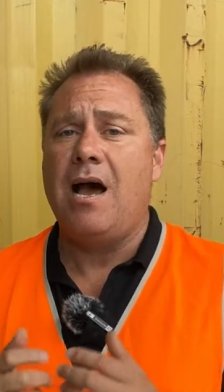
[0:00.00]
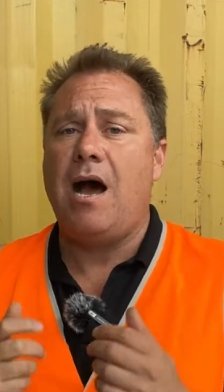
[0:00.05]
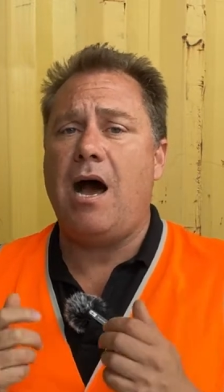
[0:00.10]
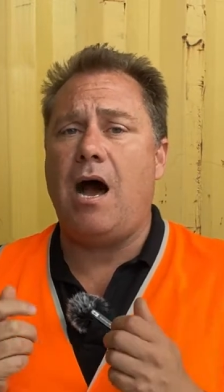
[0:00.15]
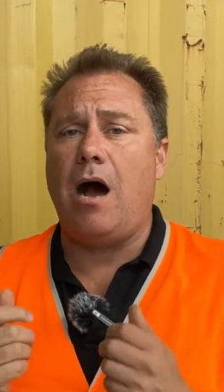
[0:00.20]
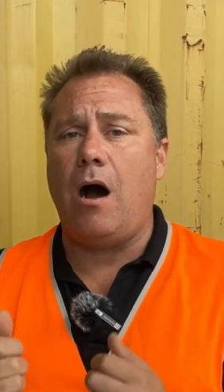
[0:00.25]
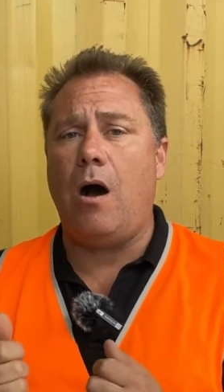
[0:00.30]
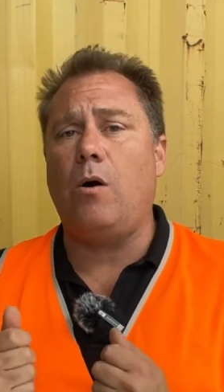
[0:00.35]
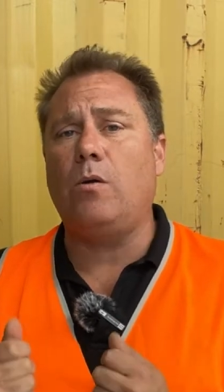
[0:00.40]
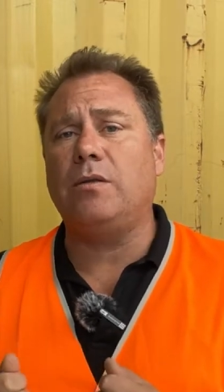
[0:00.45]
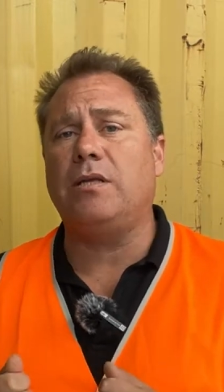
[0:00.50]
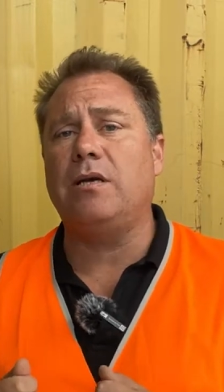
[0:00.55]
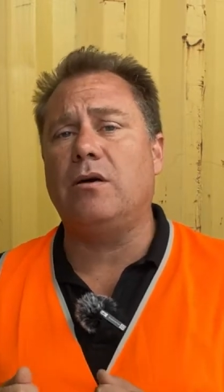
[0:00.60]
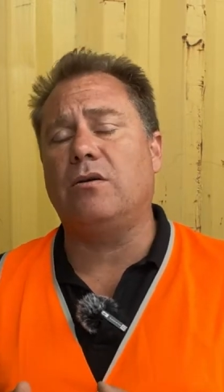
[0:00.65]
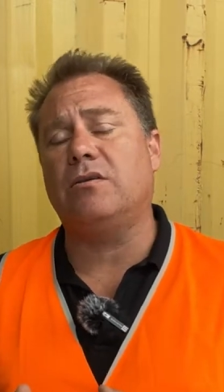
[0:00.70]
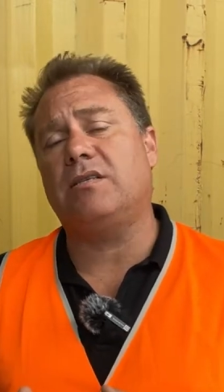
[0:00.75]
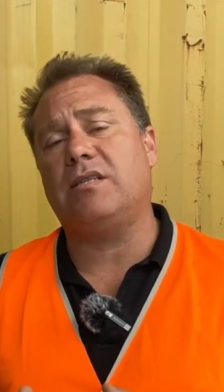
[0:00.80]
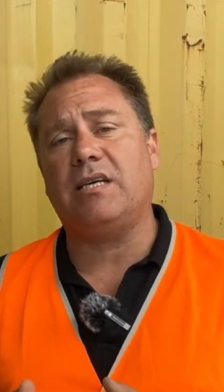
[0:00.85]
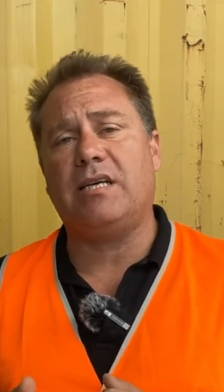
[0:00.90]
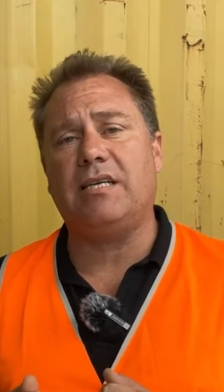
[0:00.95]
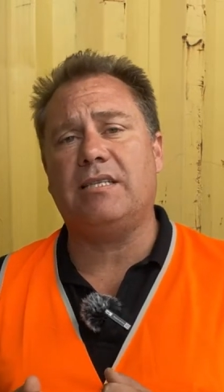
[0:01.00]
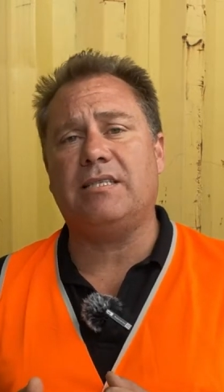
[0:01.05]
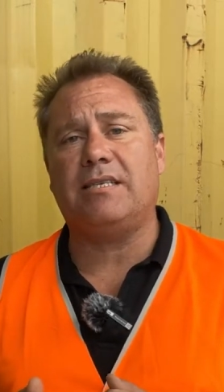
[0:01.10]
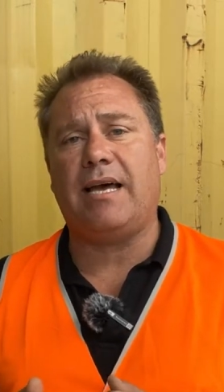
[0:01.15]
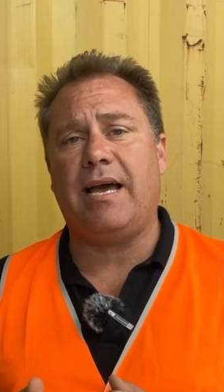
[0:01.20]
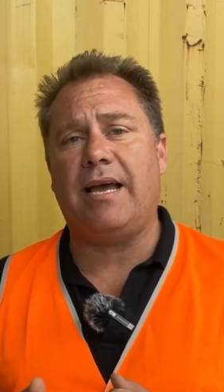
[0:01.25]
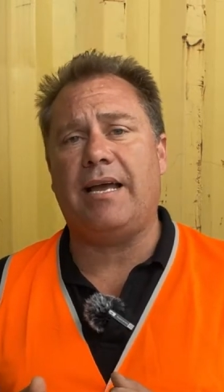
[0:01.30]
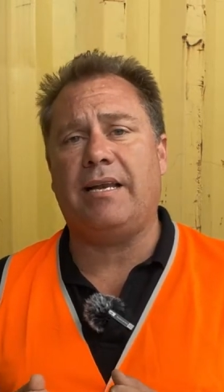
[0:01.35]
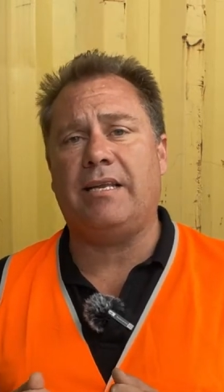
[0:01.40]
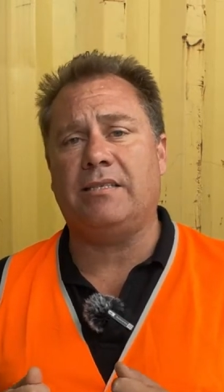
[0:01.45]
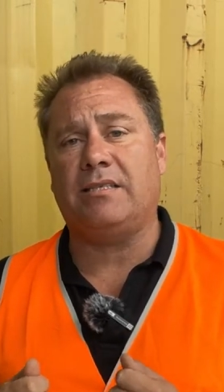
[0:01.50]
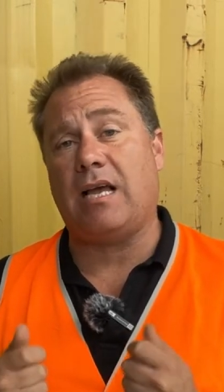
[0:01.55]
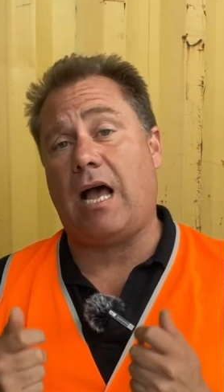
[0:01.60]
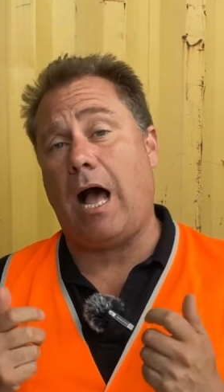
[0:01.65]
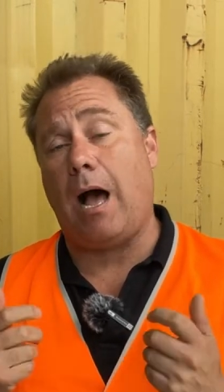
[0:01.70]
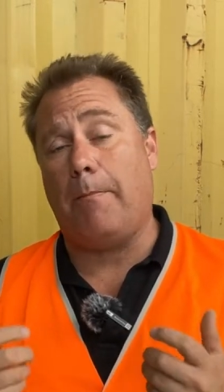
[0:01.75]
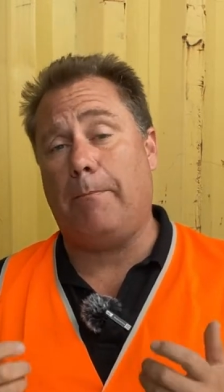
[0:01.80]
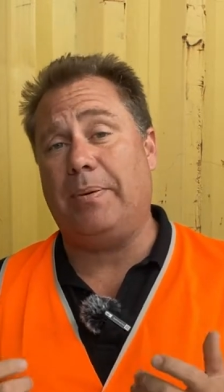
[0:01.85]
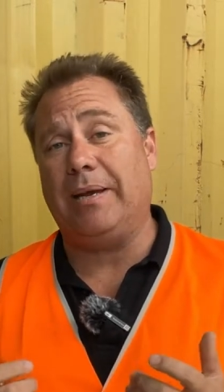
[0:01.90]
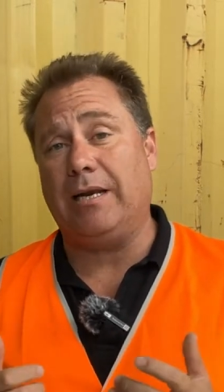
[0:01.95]
are holding onto the containers
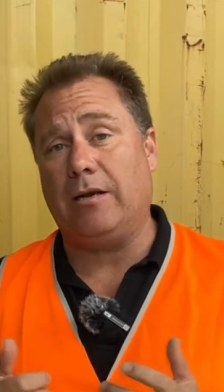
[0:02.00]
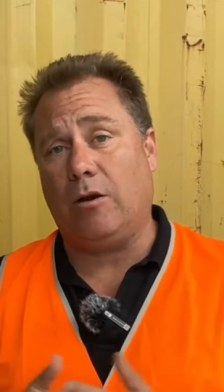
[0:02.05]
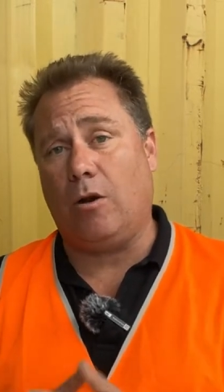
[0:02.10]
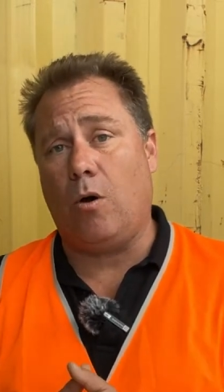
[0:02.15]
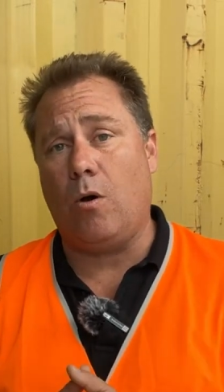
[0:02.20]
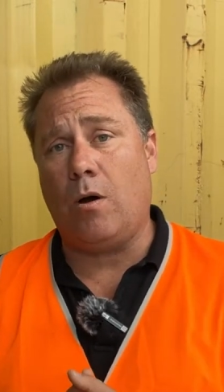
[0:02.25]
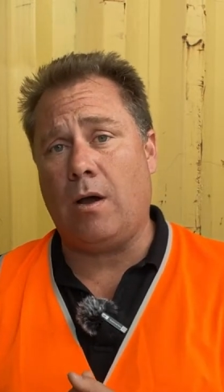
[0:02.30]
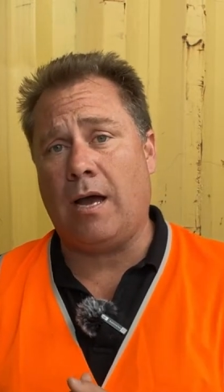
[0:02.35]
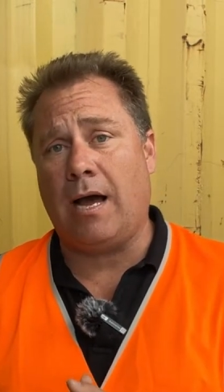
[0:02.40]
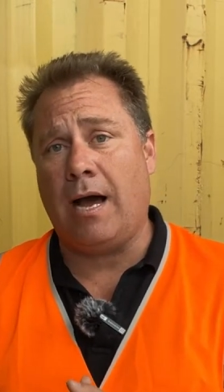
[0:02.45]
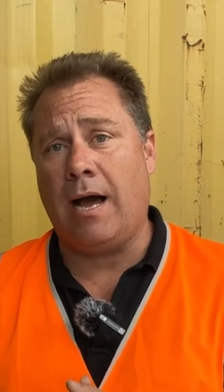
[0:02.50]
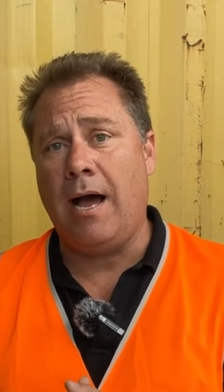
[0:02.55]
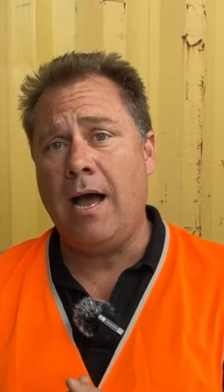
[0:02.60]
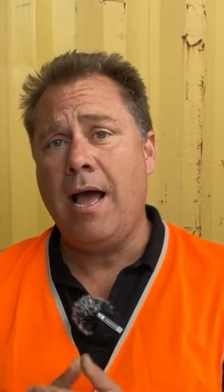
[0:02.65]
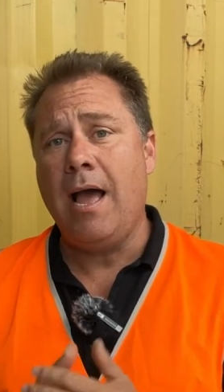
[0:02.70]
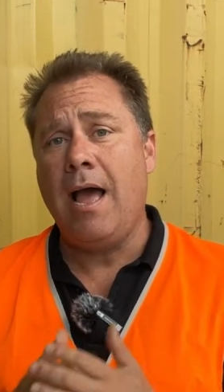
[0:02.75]
a bit longer,